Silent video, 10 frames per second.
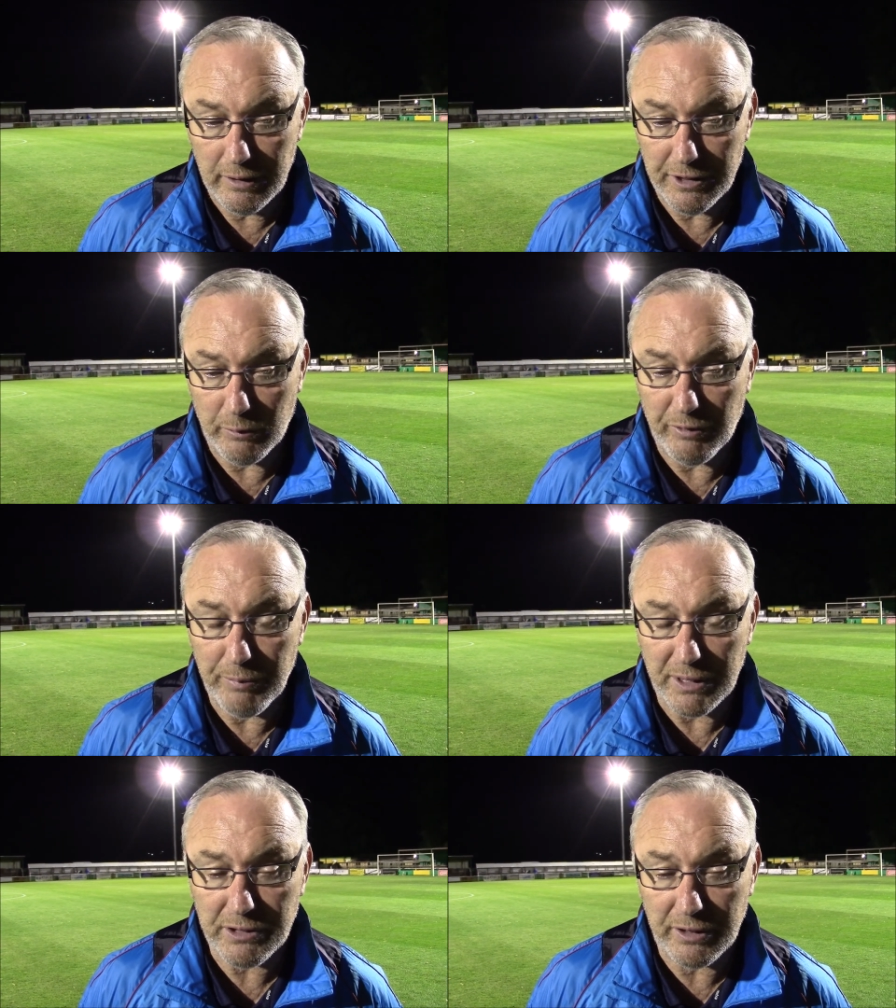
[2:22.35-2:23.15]
We've
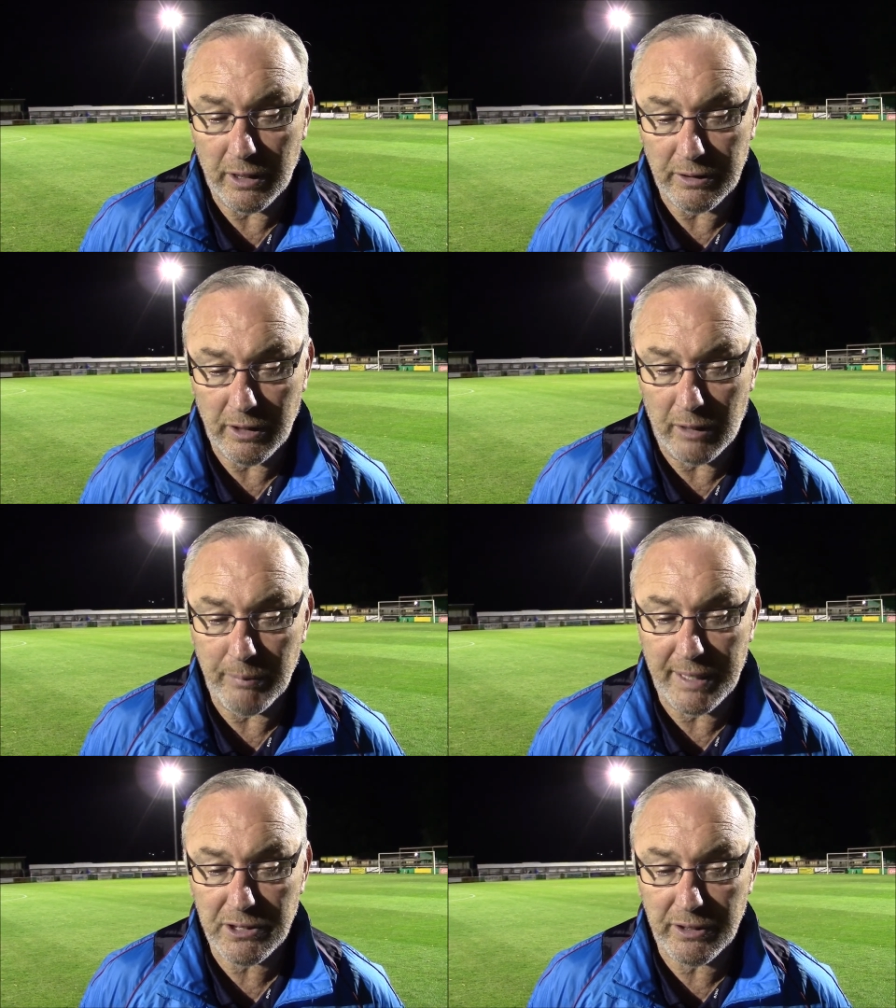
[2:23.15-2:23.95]
mixed it and
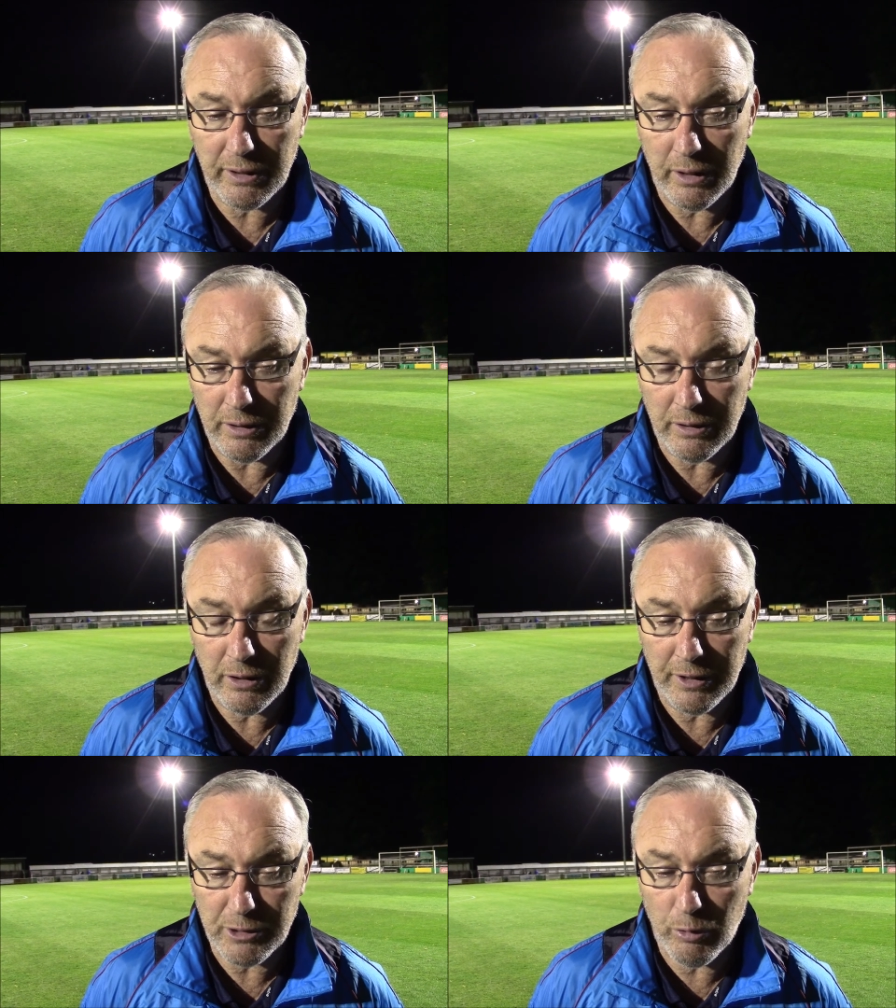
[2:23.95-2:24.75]
matched it, and
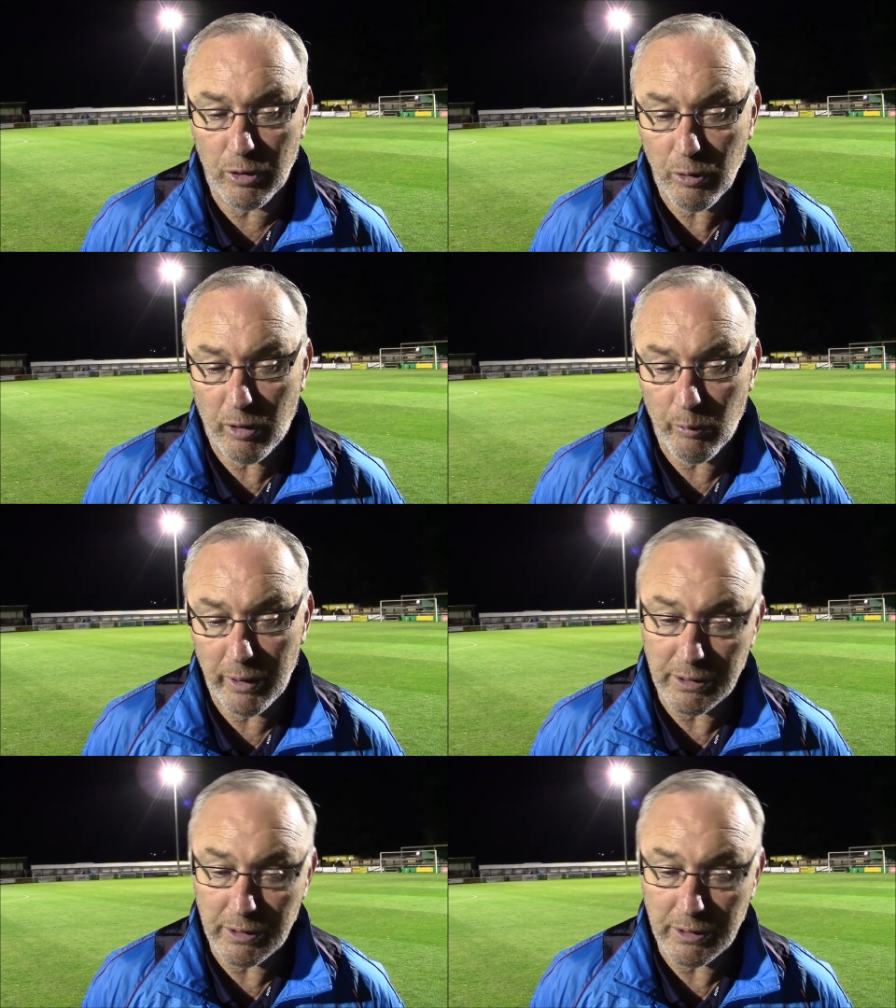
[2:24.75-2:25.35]
it's worked quite well.